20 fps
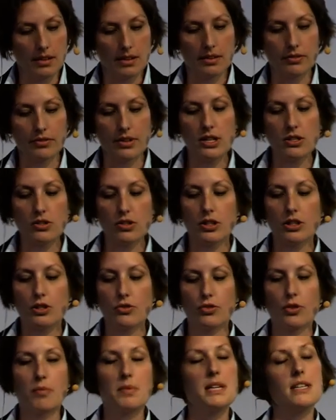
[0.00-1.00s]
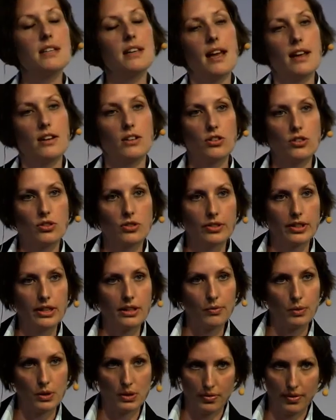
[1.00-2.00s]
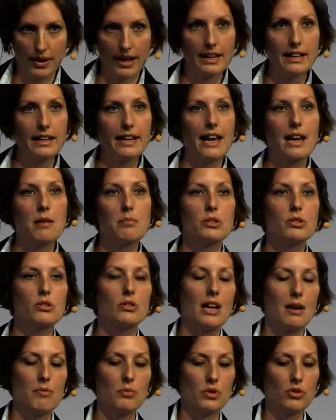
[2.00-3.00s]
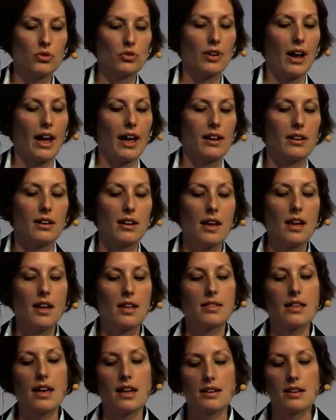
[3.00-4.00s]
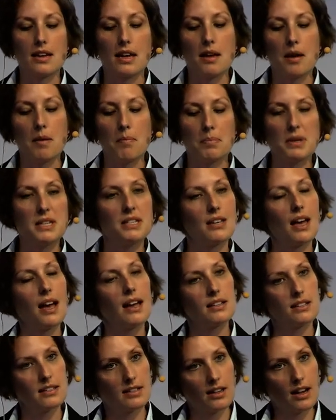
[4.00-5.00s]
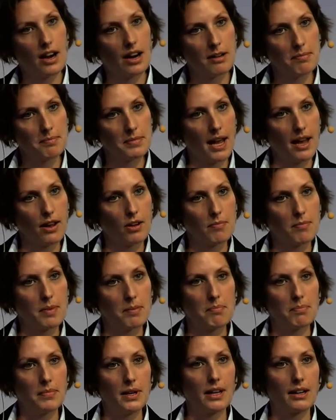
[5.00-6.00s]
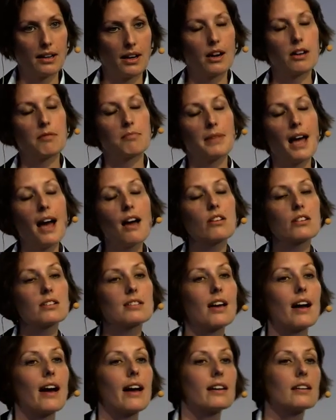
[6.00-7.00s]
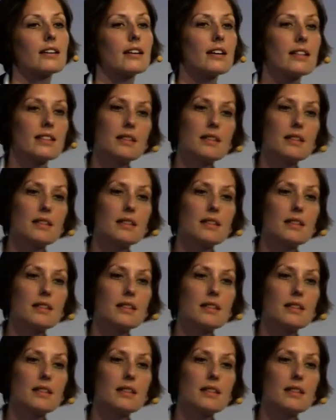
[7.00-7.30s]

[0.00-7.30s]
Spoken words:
research from ETH Zurich was finally able to demonstrate that besides the carbon dioxide,